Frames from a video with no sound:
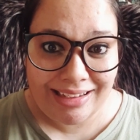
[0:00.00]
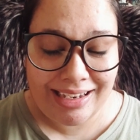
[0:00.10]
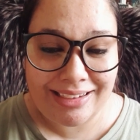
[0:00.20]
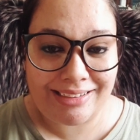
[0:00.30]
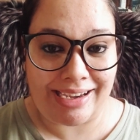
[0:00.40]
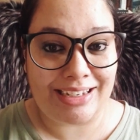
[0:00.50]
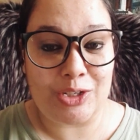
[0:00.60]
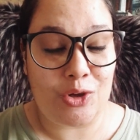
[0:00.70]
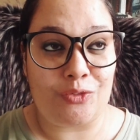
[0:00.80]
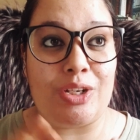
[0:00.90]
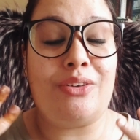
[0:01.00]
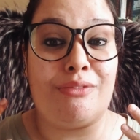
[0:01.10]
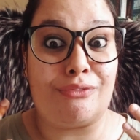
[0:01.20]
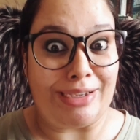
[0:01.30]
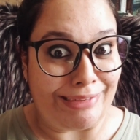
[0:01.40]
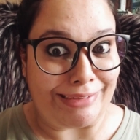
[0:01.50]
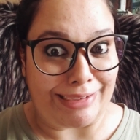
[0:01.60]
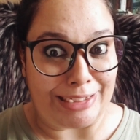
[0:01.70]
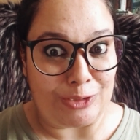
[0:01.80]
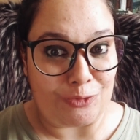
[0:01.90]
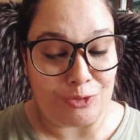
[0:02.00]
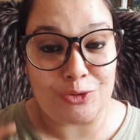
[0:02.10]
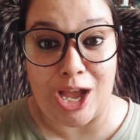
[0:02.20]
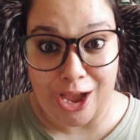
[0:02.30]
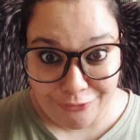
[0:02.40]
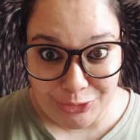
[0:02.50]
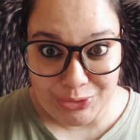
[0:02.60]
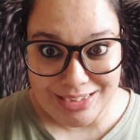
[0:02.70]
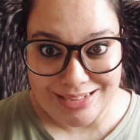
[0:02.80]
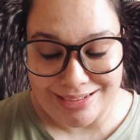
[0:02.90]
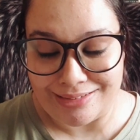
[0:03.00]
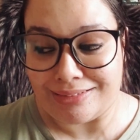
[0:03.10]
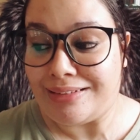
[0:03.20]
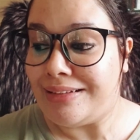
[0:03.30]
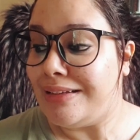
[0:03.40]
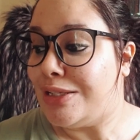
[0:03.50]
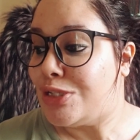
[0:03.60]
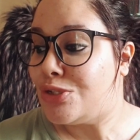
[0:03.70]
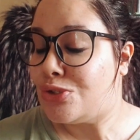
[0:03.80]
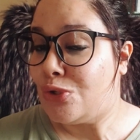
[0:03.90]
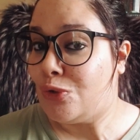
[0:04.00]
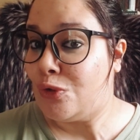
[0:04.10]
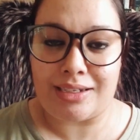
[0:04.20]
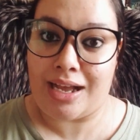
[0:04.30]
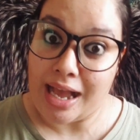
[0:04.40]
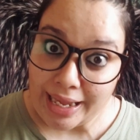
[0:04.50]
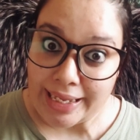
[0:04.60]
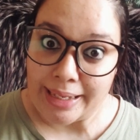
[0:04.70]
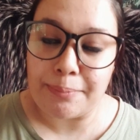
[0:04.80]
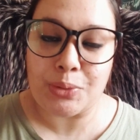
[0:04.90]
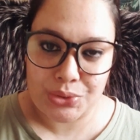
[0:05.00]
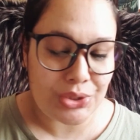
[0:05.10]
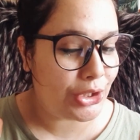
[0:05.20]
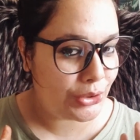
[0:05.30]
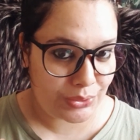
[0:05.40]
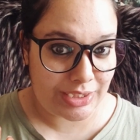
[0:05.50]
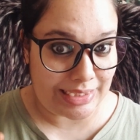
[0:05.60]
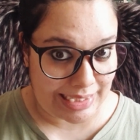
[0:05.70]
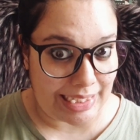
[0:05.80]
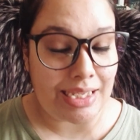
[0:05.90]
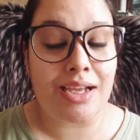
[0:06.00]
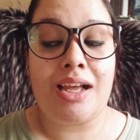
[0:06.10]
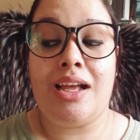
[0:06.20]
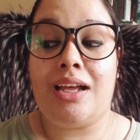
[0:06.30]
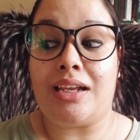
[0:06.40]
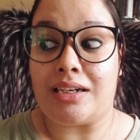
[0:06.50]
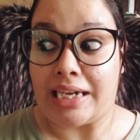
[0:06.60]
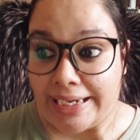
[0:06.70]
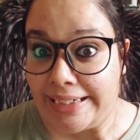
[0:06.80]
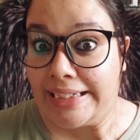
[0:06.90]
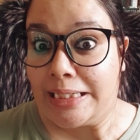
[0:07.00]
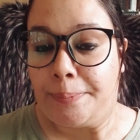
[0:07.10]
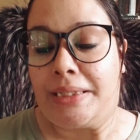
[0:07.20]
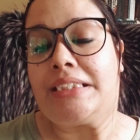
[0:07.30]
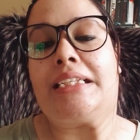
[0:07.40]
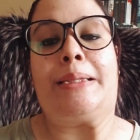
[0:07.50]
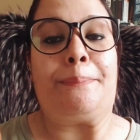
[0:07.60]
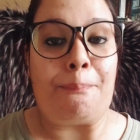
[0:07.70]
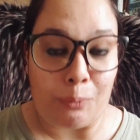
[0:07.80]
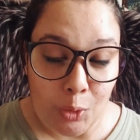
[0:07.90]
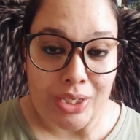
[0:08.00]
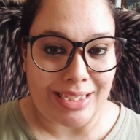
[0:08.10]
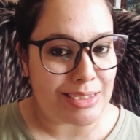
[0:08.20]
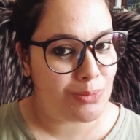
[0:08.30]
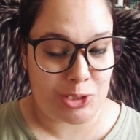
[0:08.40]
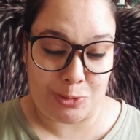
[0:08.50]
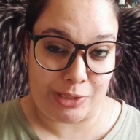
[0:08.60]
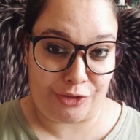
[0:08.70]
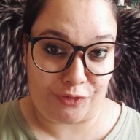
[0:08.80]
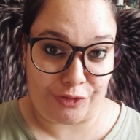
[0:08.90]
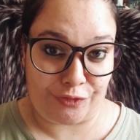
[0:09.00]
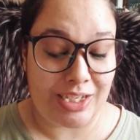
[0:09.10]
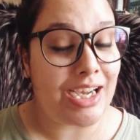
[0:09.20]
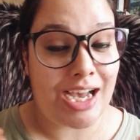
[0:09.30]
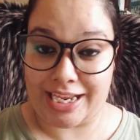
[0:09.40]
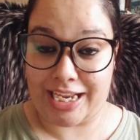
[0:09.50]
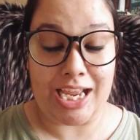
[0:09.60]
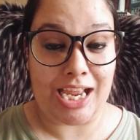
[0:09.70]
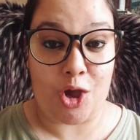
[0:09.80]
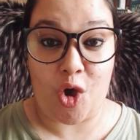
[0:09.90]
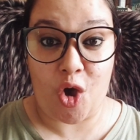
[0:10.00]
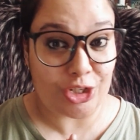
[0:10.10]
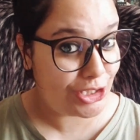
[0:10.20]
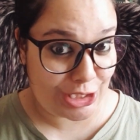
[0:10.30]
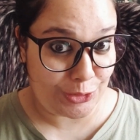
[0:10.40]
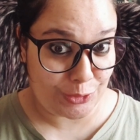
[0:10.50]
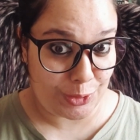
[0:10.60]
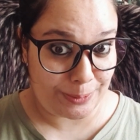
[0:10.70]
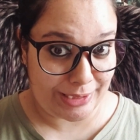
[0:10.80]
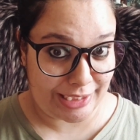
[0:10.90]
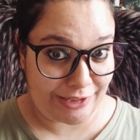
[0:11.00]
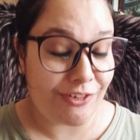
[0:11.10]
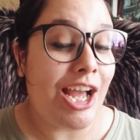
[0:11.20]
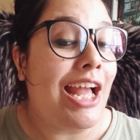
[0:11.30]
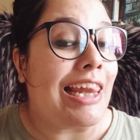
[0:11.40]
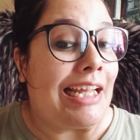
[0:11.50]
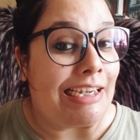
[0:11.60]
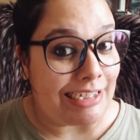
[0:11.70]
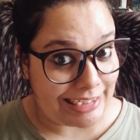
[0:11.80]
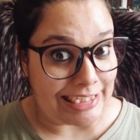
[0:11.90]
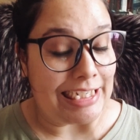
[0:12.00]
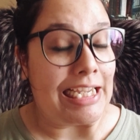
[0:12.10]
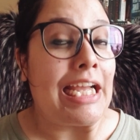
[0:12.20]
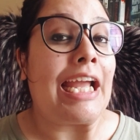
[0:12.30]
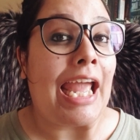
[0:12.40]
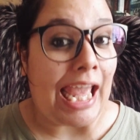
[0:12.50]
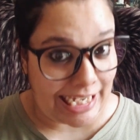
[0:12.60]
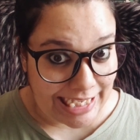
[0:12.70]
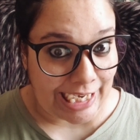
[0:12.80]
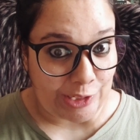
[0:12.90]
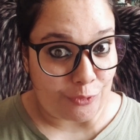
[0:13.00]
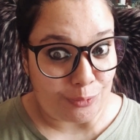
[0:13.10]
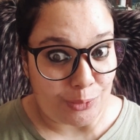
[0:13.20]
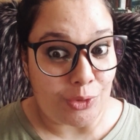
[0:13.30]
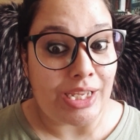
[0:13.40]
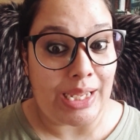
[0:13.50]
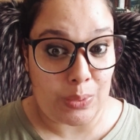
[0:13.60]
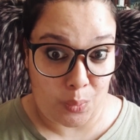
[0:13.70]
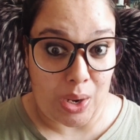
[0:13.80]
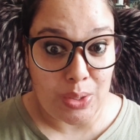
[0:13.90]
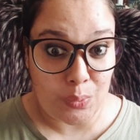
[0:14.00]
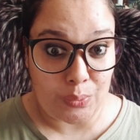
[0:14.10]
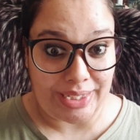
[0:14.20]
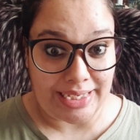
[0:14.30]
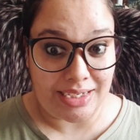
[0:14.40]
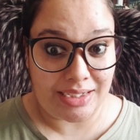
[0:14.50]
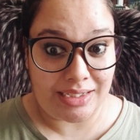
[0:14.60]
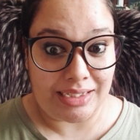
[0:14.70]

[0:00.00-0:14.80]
in writing a novel. While writing a novel, you have to consider. So I personally don't think writing a best-selling book is possible in 1 week. I honestly do not believe that writing any kind of book in 1 week